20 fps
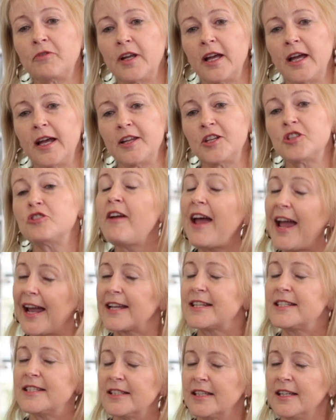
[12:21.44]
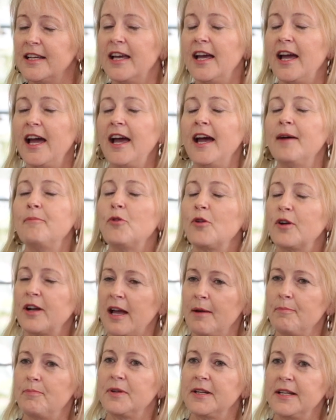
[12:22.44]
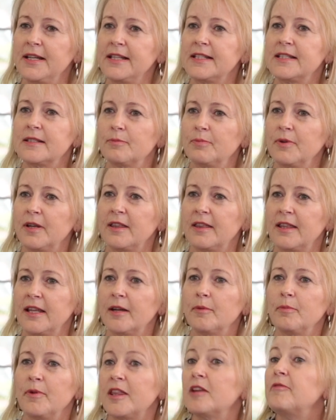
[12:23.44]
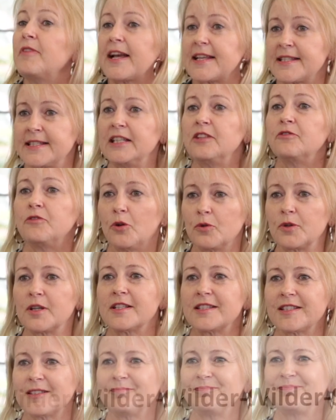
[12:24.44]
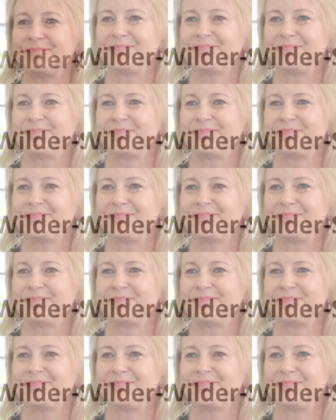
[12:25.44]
attract more companies with a vaccine focus.